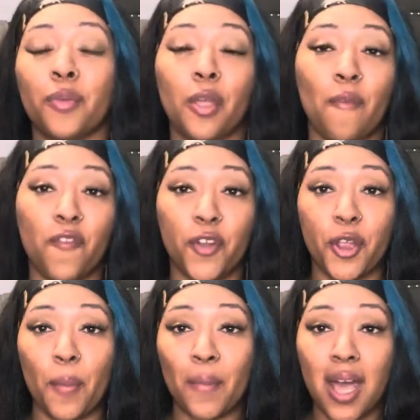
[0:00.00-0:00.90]
your for
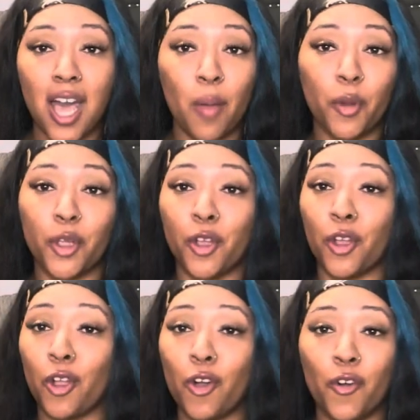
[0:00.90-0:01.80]
your mom or your
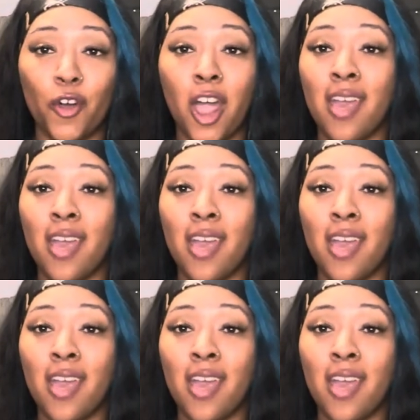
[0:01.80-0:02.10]
girl.